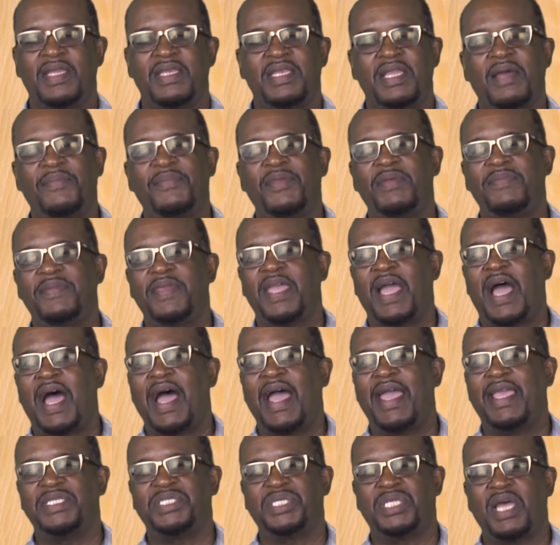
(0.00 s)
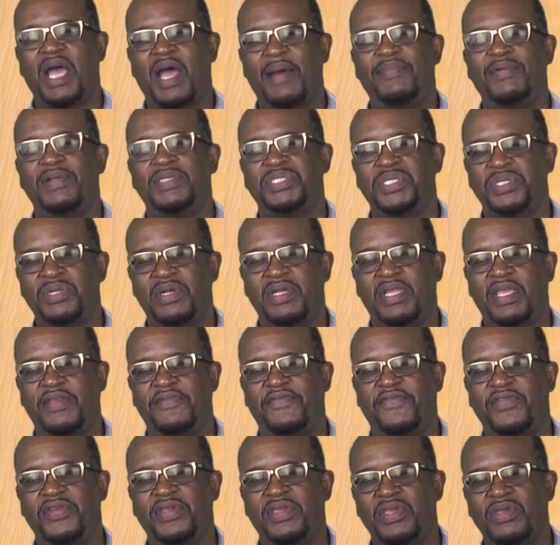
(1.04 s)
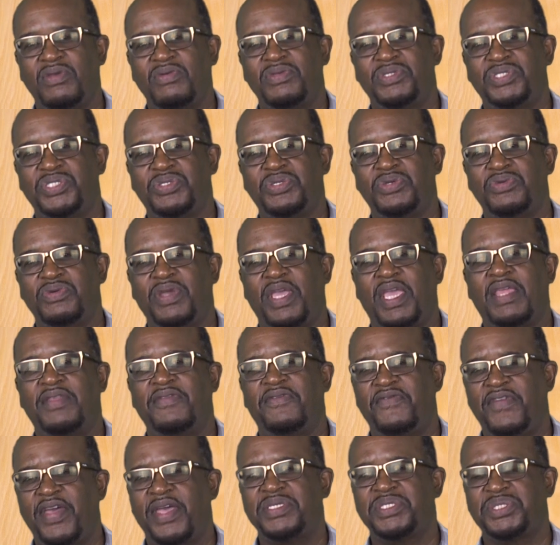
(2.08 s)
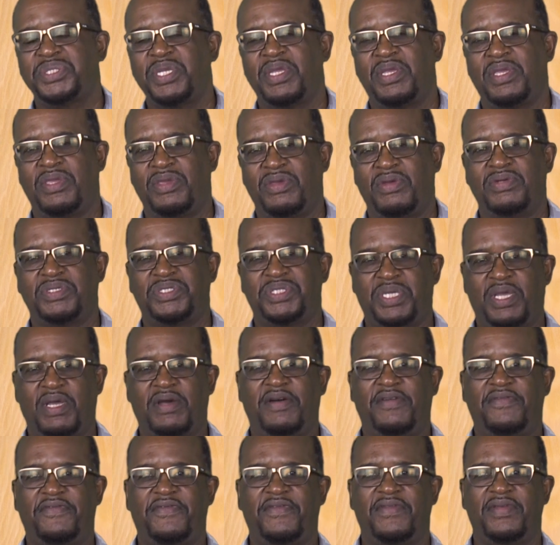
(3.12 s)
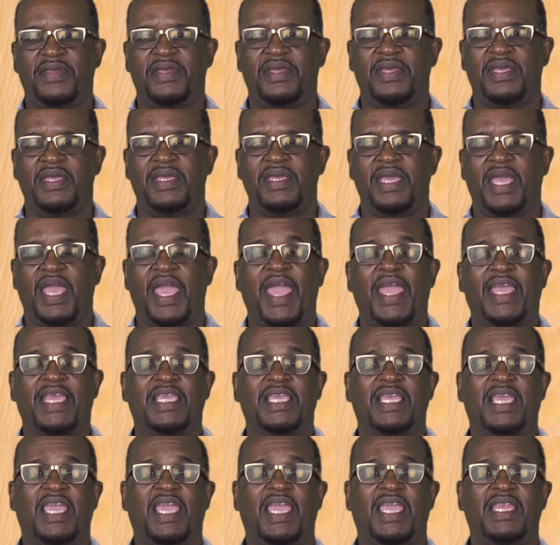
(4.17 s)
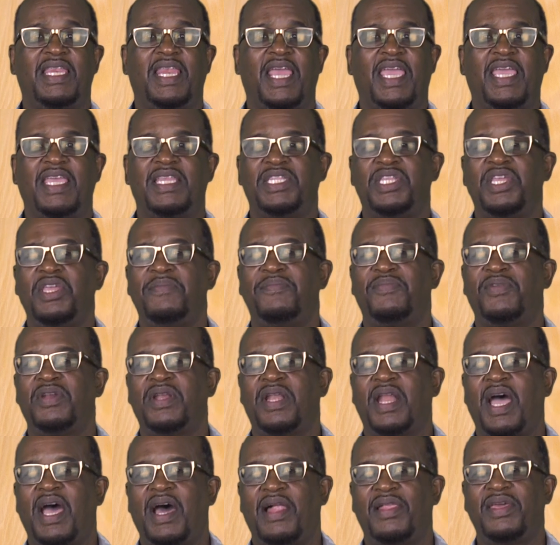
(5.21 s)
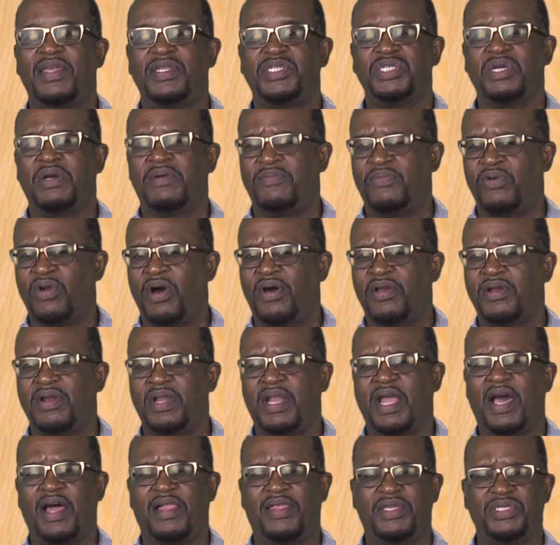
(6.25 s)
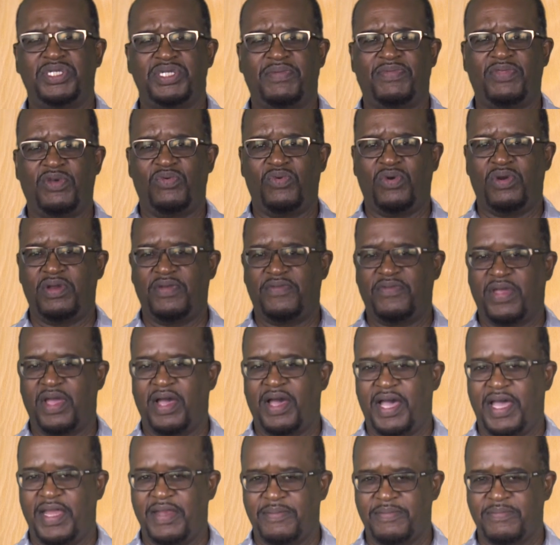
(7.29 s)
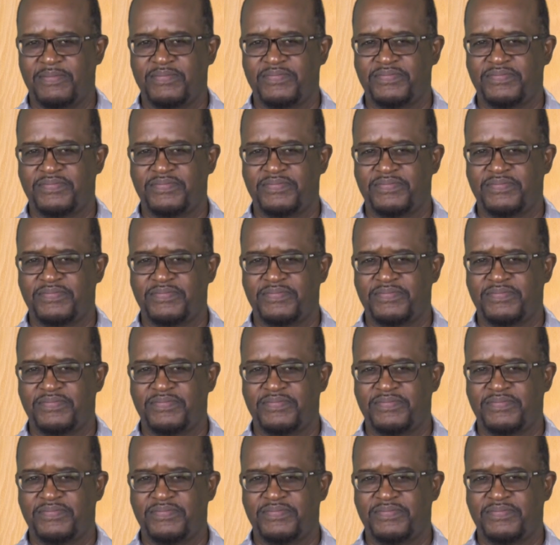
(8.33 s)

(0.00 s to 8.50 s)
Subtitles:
WBI is an opportunity for you to invest in yourself and gain a deeper knowledge, a broader knowledge of the Word of God.